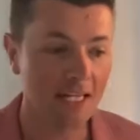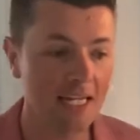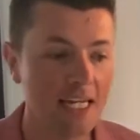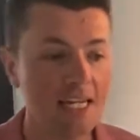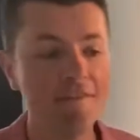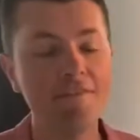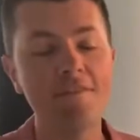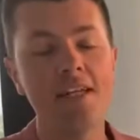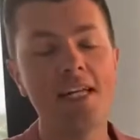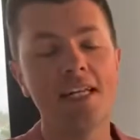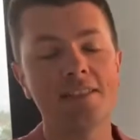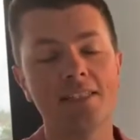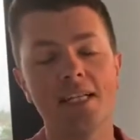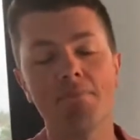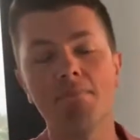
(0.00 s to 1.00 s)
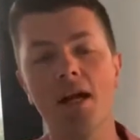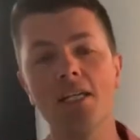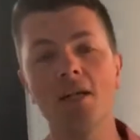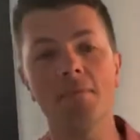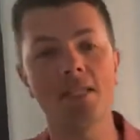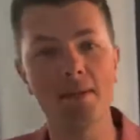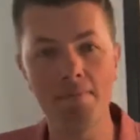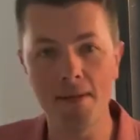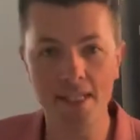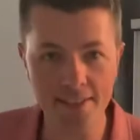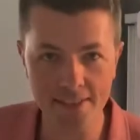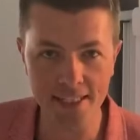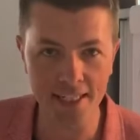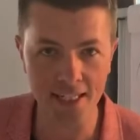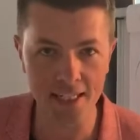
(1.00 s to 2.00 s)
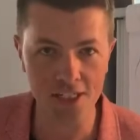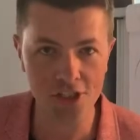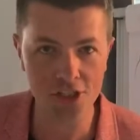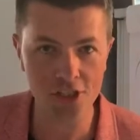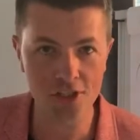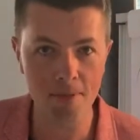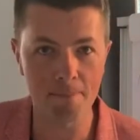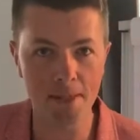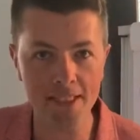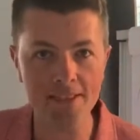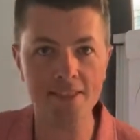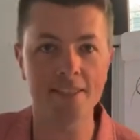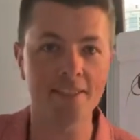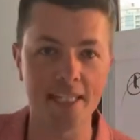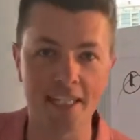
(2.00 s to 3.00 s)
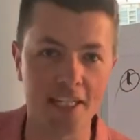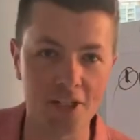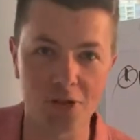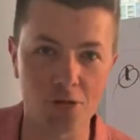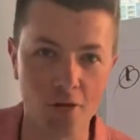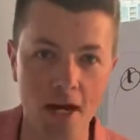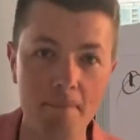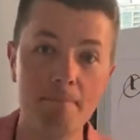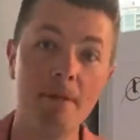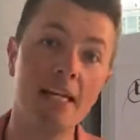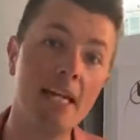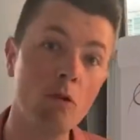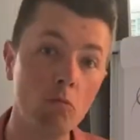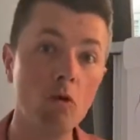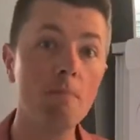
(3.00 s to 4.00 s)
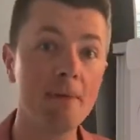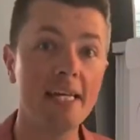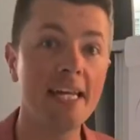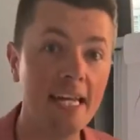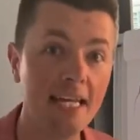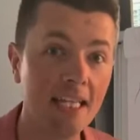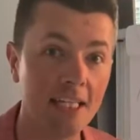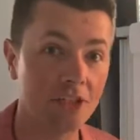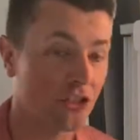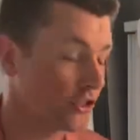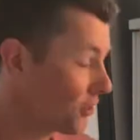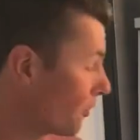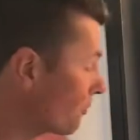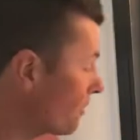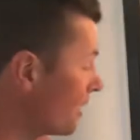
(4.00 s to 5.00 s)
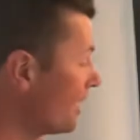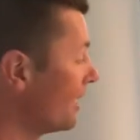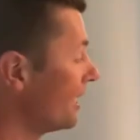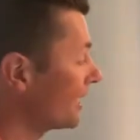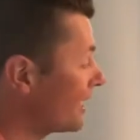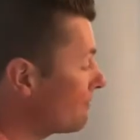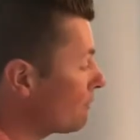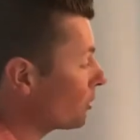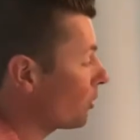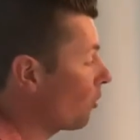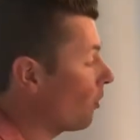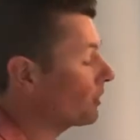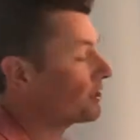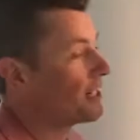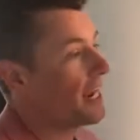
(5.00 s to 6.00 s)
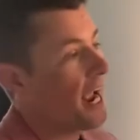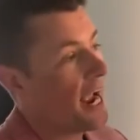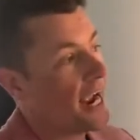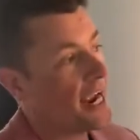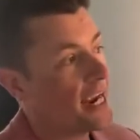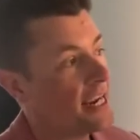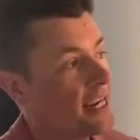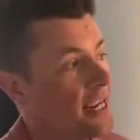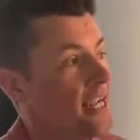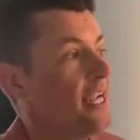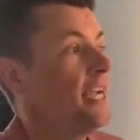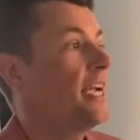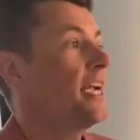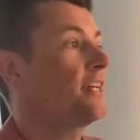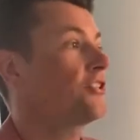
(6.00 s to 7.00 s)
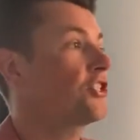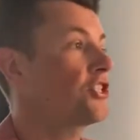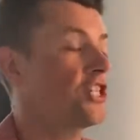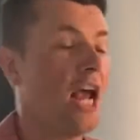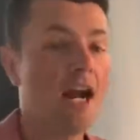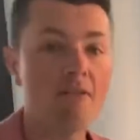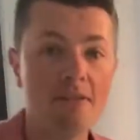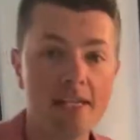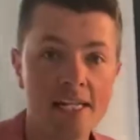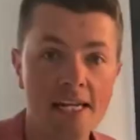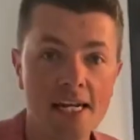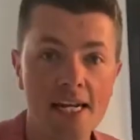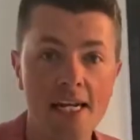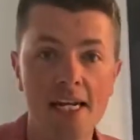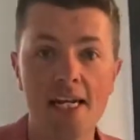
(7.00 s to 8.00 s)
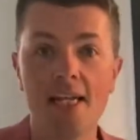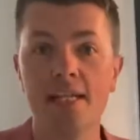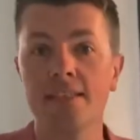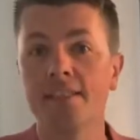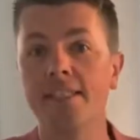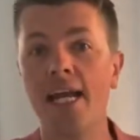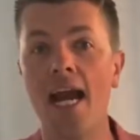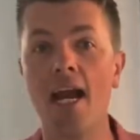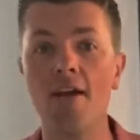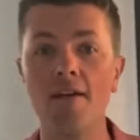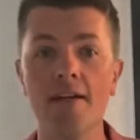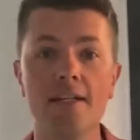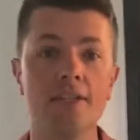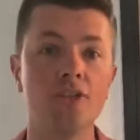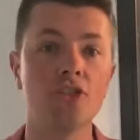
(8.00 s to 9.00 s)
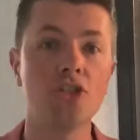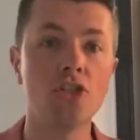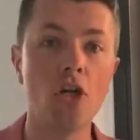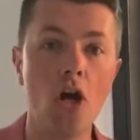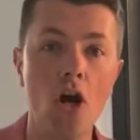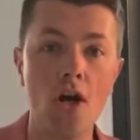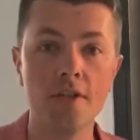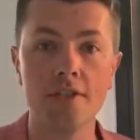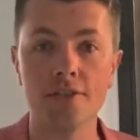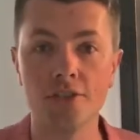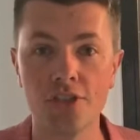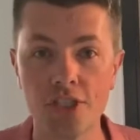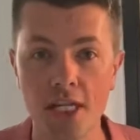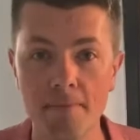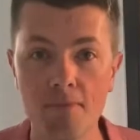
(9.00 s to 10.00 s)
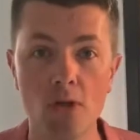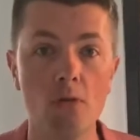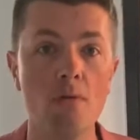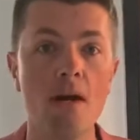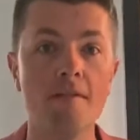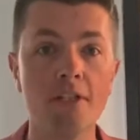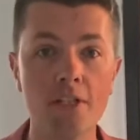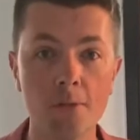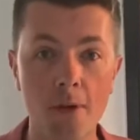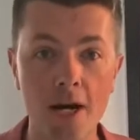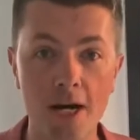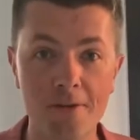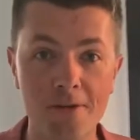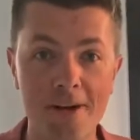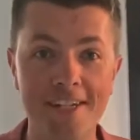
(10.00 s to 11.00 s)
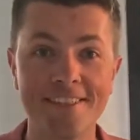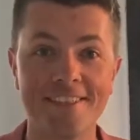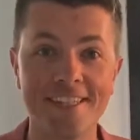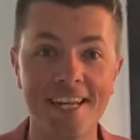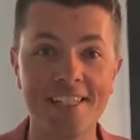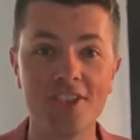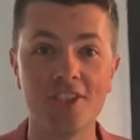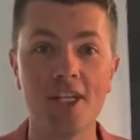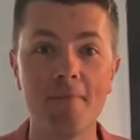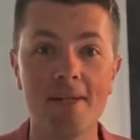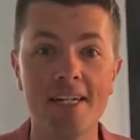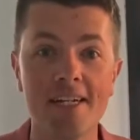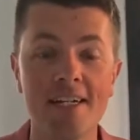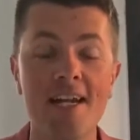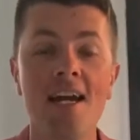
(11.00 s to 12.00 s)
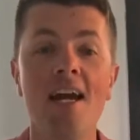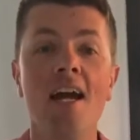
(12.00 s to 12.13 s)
it might not be the best English, the bestest English, right? But it will be English. So give them a call, say, hey, it's Sharon here, it's Karen, it's John, it's Jim, whoever you are, right? Say, it's Jim here.